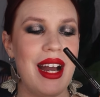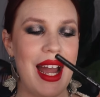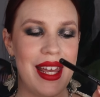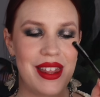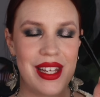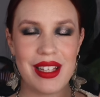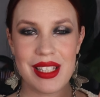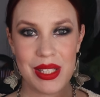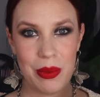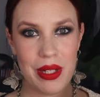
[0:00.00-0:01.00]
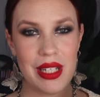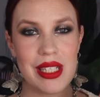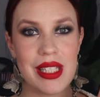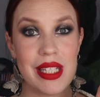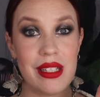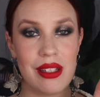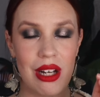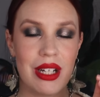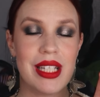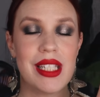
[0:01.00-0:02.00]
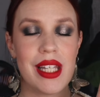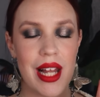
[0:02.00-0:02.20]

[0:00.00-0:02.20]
I think this one is the longest